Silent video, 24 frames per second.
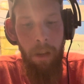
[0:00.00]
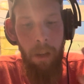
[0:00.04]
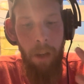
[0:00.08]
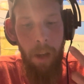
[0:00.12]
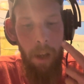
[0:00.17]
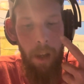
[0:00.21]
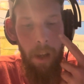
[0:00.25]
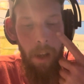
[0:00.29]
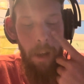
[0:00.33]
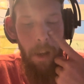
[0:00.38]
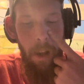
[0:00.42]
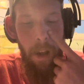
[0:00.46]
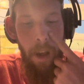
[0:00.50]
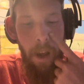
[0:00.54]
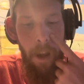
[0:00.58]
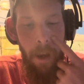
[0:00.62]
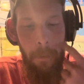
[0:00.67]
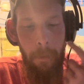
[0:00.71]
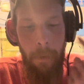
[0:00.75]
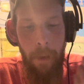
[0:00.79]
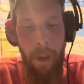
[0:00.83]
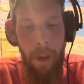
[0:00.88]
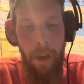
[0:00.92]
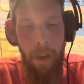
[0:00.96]

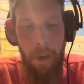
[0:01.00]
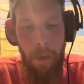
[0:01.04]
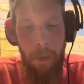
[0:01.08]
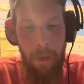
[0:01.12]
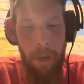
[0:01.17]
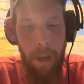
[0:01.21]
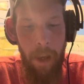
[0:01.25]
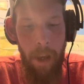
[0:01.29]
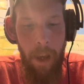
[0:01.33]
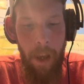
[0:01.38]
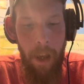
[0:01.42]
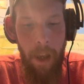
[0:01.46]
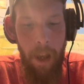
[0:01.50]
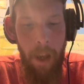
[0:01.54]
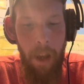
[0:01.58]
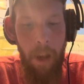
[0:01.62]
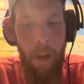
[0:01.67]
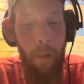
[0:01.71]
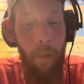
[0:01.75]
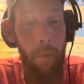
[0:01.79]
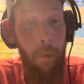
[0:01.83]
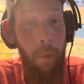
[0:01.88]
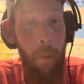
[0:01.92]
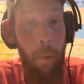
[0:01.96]
I'm not okay,
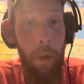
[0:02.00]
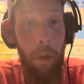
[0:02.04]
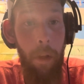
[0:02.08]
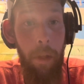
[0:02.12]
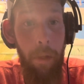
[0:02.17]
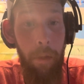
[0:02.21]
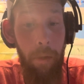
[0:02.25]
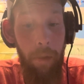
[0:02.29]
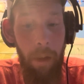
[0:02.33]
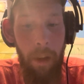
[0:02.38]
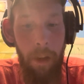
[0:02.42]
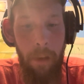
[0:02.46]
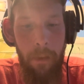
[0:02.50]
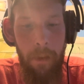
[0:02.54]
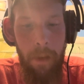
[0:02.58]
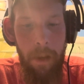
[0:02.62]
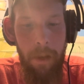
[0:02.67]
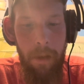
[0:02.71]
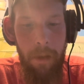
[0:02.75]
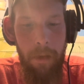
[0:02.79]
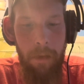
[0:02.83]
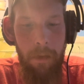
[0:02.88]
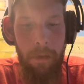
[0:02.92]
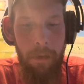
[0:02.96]
43
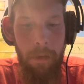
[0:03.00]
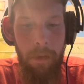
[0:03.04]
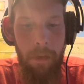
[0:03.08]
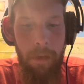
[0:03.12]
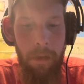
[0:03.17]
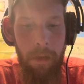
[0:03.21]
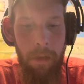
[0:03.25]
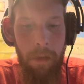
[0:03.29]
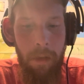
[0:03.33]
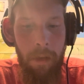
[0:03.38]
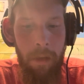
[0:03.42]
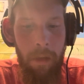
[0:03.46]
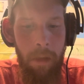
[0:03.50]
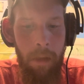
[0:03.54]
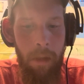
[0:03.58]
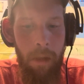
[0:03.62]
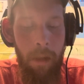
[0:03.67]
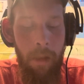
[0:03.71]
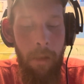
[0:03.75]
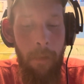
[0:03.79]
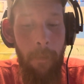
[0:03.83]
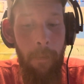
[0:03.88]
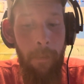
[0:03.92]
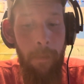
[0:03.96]
views.
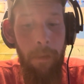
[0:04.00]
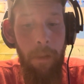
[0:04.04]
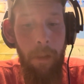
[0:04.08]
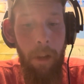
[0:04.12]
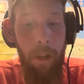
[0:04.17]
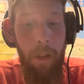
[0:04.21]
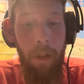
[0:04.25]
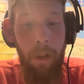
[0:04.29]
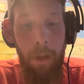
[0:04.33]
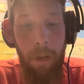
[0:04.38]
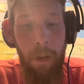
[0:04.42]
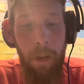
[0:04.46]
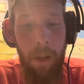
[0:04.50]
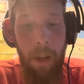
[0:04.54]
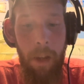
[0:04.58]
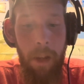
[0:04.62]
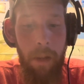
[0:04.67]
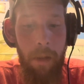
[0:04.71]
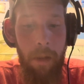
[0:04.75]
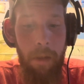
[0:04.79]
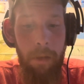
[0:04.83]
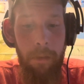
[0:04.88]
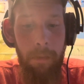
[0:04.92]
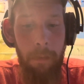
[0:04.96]
The girl that
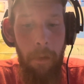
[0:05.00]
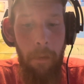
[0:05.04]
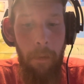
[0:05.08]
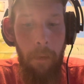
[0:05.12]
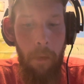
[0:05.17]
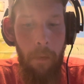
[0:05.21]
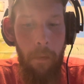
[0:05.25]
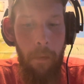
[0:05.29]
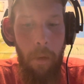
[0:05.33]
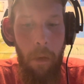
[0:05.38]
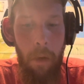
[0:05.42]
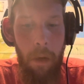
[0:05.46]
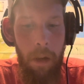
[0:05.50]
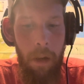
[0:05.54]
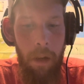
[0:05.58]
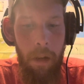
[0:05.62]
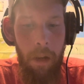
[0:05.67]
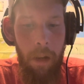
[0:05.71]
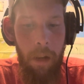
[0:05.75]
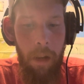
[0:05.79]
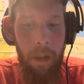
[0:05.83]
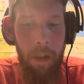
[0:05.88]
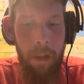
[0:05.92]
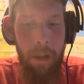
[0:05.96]
used me for
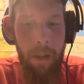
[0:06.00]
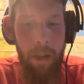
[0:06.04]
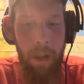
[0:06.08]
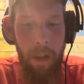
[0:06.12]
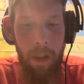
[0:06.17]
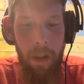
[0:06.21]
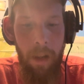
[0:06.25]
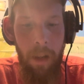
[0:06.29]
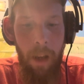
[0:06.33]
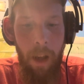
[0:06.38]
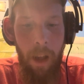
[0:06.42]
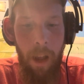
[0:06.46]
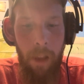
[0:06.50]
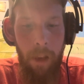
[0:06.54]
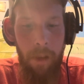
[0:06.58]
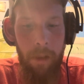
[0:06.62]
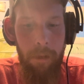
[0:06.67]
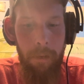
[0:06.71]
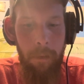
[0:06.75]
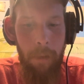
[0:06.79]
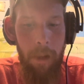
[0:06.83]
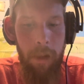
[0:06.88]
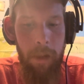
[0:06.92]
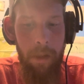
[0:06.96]
$410
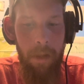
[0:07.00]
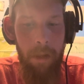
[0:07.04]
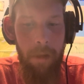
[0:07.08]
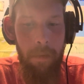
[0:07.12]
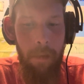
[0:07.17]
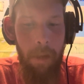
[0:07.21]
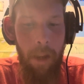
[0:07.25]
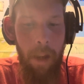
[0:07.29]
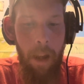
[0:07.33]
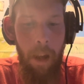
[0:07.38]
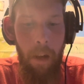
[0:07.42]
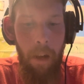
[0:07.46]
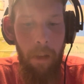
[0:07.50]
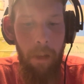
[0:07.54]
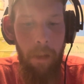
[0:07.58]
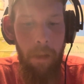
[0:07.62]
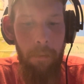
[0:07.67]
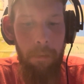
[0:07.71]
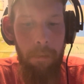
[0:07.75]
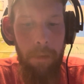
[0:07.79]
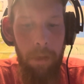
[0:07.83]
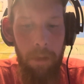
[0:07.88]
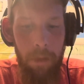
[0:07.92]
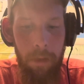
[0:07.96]
messaged me out of the
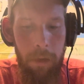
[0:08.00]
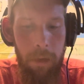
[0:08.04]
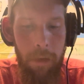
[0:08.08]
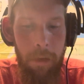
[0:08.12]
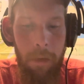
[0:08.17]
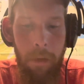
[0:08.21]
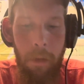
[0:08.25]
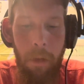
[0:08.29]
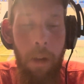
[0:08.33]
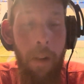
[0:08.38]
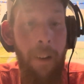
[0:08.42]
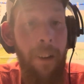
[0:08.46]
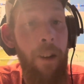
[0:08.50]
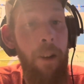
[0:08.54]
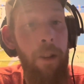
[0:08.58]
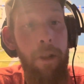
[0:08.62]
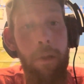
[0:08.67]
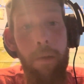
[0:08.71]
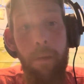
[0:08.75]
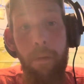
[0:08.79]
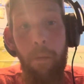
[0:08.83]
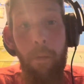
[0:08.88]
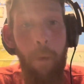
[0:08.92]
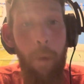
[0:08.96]
blue,
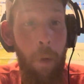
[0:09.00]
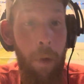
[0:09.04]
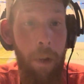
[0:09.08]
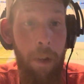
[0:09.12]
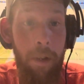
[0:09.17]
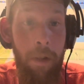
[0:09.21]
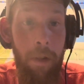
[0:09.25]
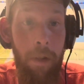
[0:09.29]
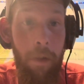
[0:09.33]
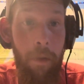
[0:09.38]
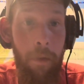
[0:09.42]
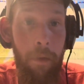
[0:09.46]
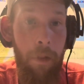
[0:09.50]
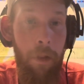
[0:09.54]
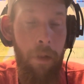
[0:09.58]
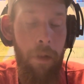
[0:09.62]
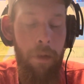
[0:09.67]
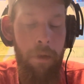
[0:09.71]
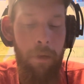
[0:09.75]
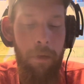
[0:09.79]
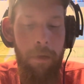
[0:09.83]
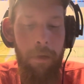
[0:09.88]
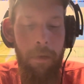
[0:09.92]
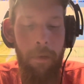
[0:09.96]
42
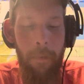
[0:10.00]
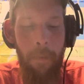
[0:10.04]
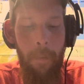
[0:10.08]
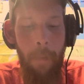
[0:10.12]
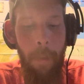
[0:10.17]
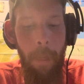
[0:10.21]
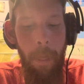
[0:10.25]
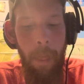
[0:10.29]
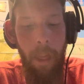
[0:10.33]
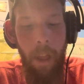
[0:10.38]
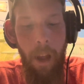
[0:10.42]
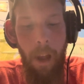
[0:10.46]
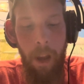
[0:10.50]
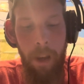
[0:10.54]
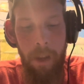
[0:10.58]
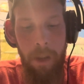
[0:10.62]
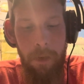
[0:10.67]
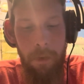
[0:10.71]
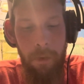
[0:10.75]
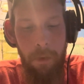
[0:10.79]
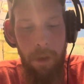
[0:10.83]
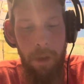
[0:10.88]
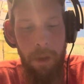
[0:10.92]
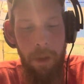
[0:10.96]
views. I just
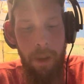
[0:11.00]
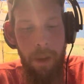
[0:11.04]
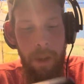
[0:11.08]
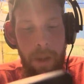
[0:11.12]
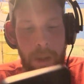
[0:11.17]
want to